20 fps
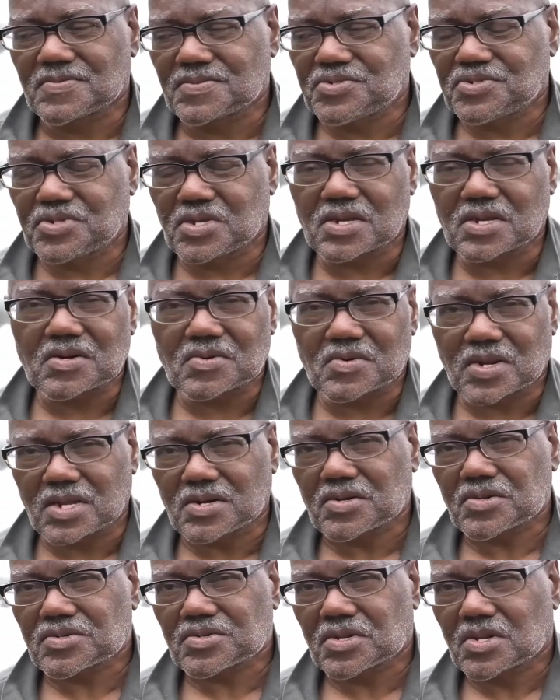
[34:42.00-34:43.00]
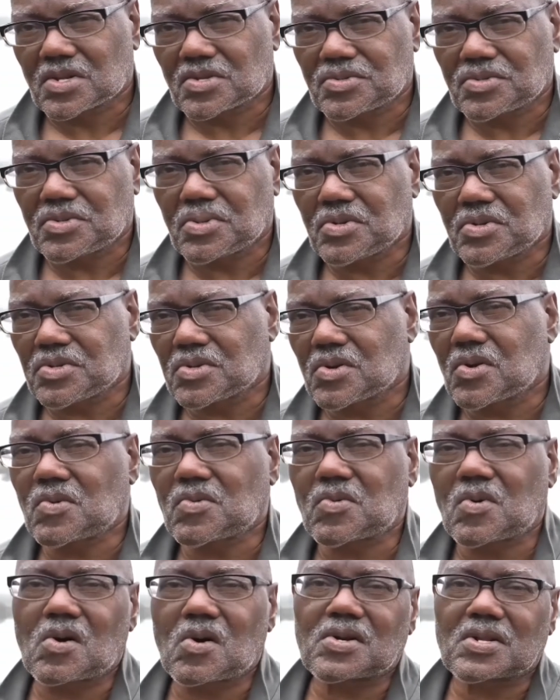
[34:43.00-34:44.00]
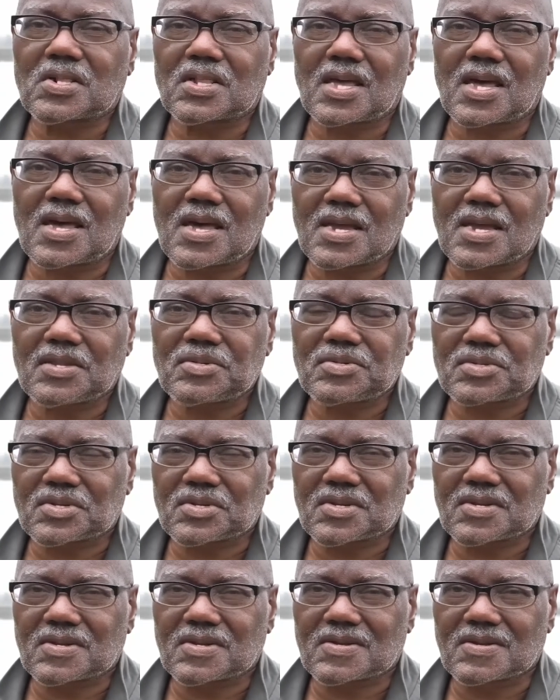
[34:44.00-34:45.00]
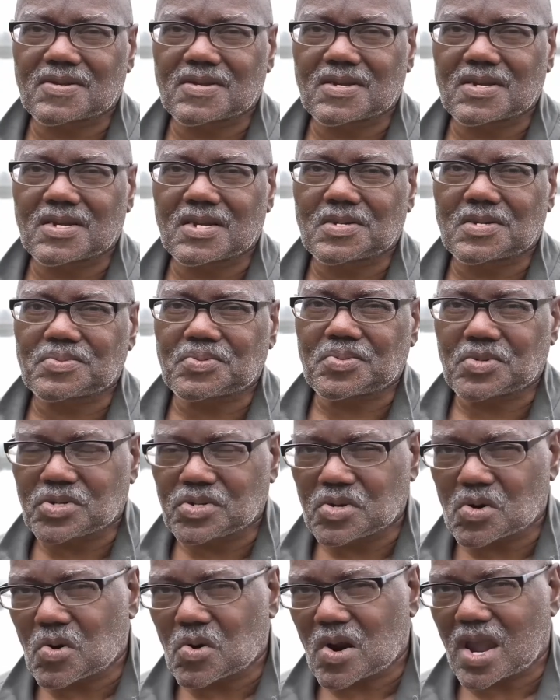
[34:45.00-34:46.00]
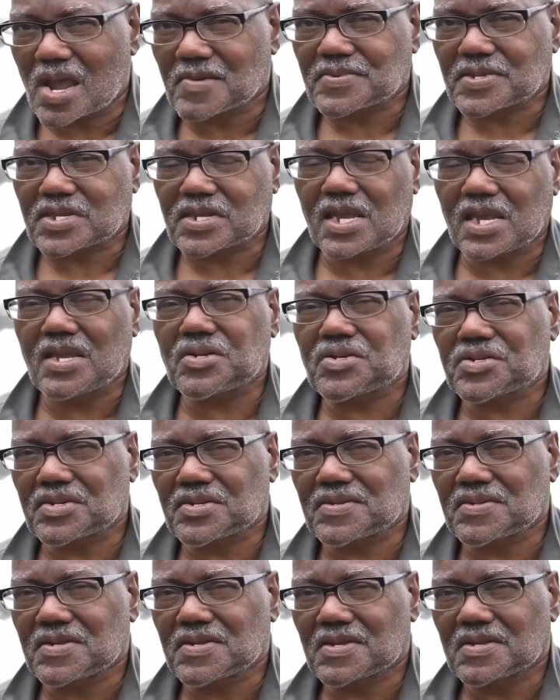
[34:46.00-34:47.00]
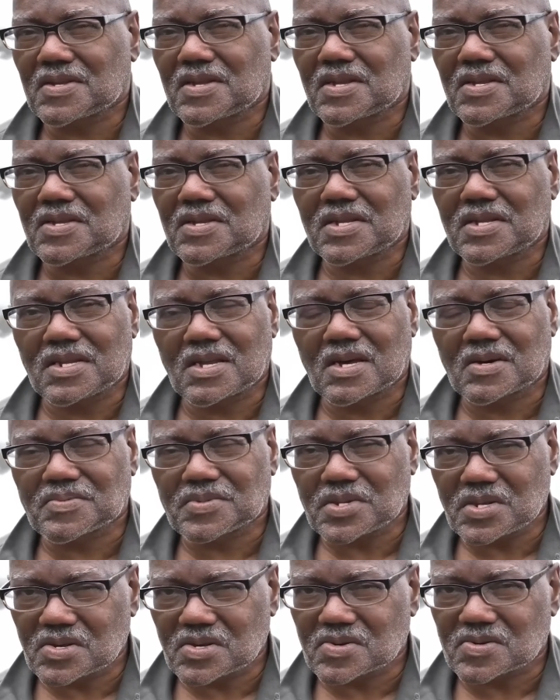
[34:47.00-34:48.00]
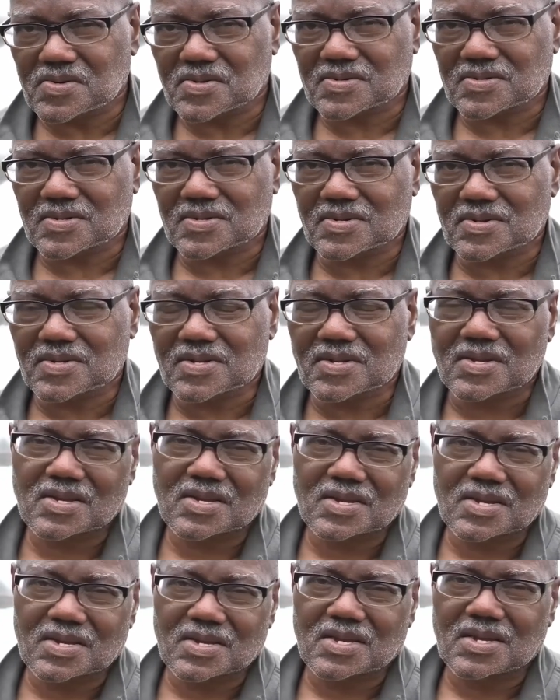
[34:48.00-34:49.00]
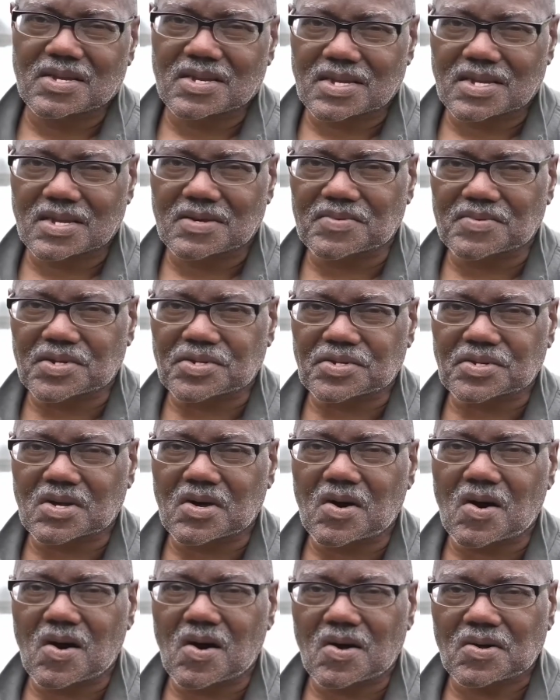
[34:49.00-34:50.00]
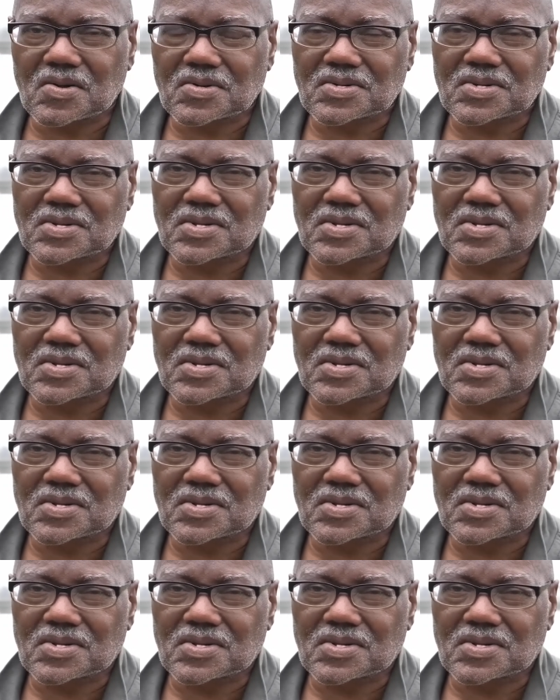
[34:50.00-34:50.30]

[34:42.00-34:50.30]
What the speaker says: generators to your water lines for your application can help you, give us a call,